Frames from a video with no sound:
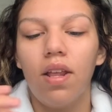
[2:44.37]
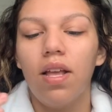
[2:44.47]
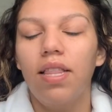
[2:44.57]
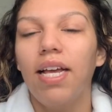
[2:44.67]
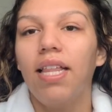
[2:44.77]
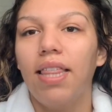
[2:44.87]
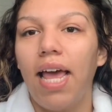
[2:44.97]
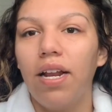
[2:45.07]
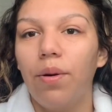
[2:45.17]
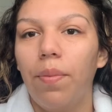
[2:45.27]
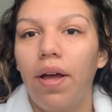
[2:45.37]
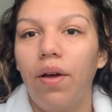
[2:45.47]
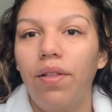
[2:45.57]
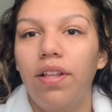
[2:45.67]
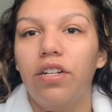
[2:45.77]
like a lighter brown
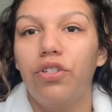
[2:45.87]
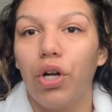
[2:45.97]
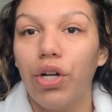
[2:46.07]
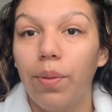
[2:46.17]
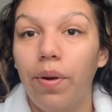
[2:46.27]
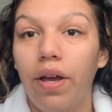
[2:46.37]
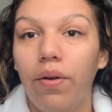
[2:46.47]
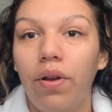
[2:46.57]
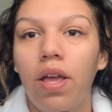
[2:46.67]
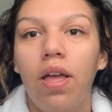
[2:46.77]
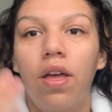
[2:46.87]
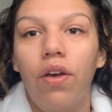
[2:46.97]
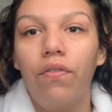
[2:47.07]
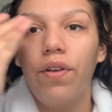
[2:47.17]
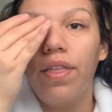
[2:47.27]
and then a darker brown
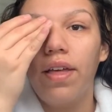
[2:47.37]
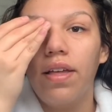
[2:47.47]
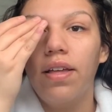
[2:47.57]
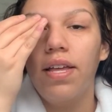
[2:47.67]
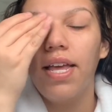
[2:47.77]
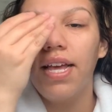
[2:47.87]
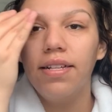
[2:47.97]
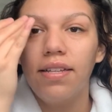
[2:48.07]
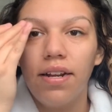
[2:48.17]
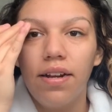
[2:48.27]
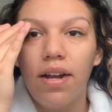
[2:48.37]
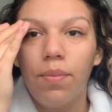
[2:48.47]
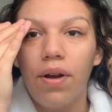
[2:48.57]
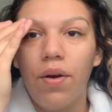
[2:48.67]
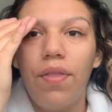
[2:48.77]
for the inside of your
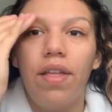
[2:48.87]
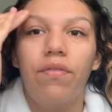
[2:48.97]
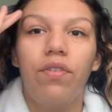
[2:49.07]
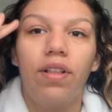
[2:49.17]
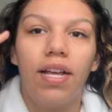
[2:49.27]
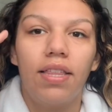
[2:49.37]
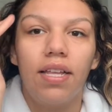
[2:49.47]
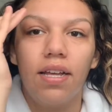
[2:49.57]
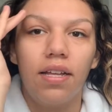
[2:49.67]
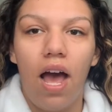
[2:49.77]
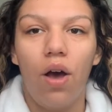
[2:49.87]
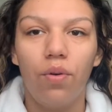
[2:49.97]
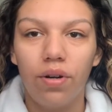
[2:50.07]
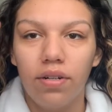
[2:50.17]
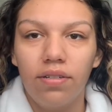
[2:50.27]
eyebrow and then for like the
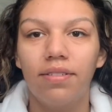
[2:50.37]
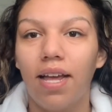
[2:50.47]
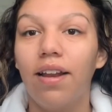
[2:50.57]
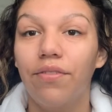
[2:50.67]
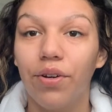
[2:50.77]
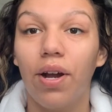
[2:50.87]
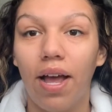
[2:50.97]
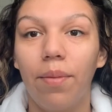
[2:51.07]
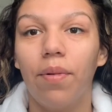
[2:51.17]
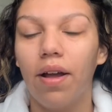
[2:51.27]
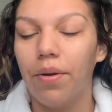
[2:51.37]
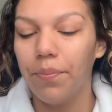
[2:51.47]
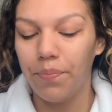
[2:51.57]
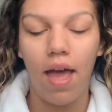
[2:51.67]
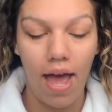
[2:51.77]
outer side of your eyebrow.
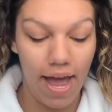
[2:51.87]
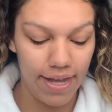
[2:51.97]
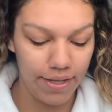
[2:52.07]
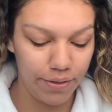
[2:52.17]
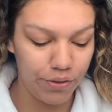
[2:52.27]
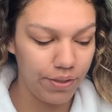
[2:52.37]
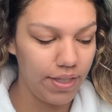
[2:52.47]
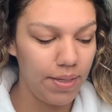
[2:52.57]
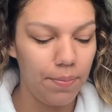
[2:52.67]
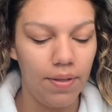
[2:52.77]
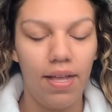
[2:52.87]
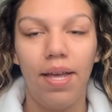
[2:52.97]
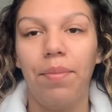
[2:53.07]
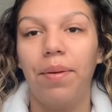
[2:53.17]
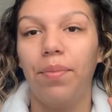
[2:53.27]
I usually apply
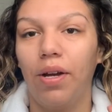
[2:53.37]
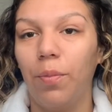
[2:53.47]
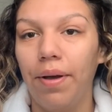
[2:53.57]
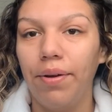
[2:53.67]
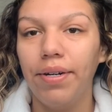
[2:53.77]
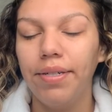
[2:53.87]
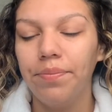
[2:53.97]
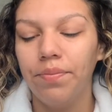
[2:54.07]
my brow powder